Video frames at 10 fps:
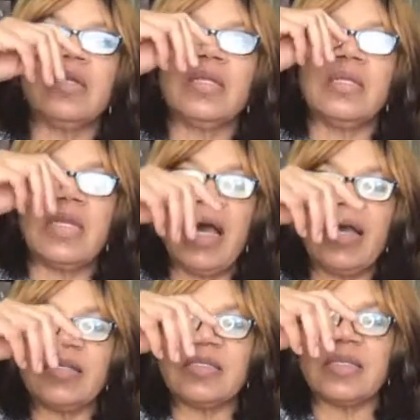
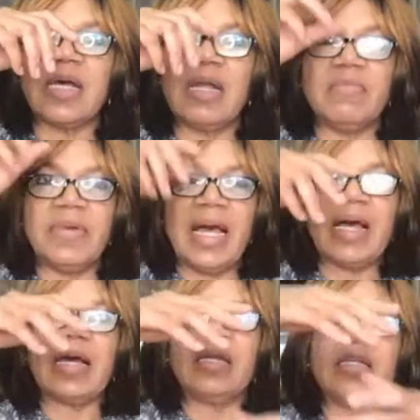nice and
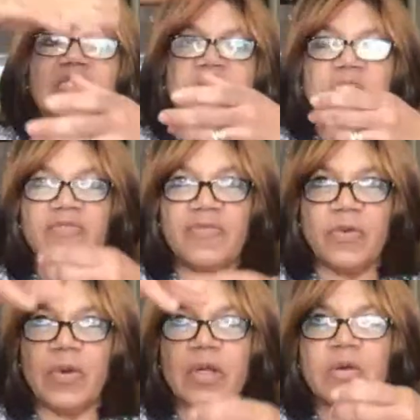black and it's just
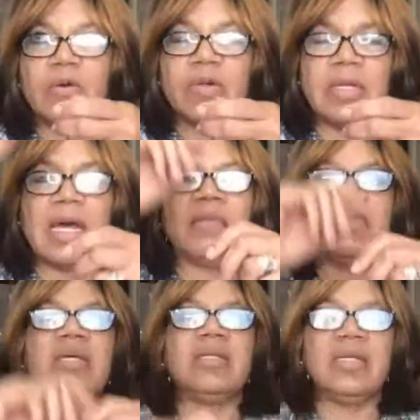flowing good, that
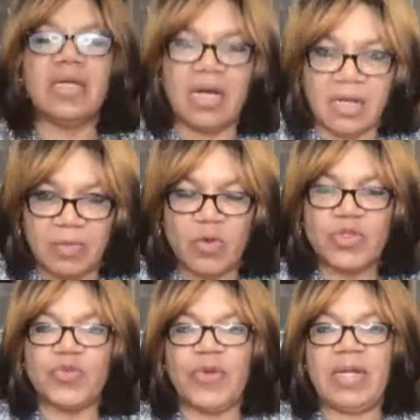means dinner
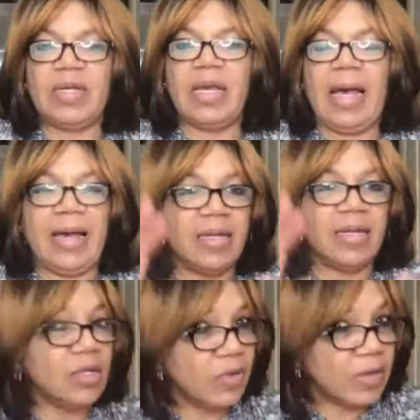almost ready. I
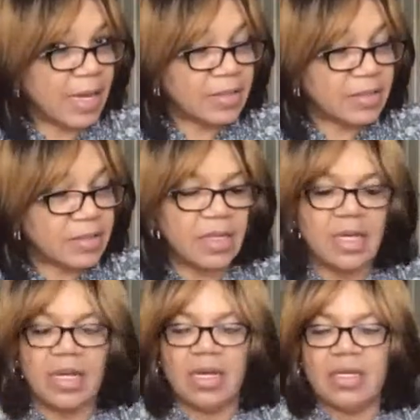didn't know that.
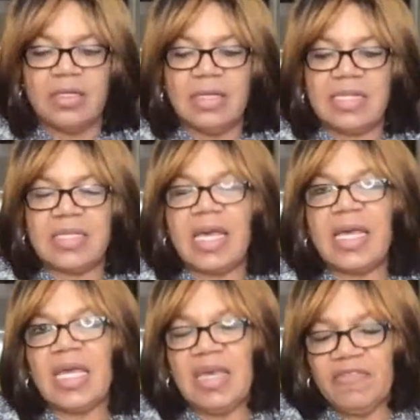They
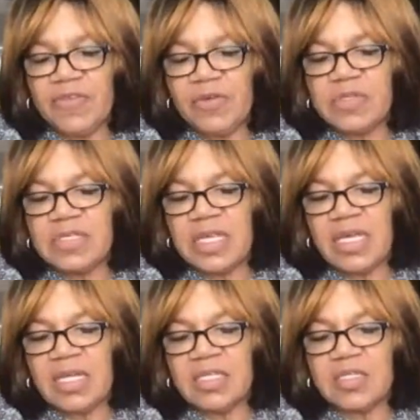say if you
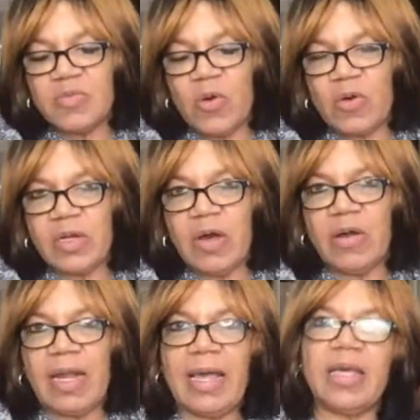see the smoke
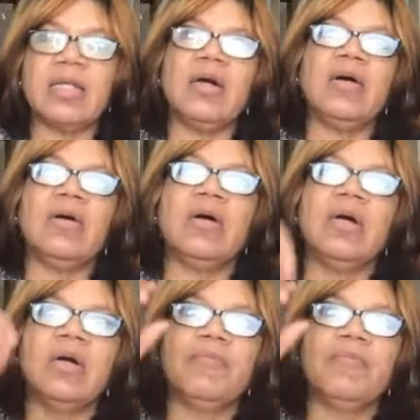now, like it go,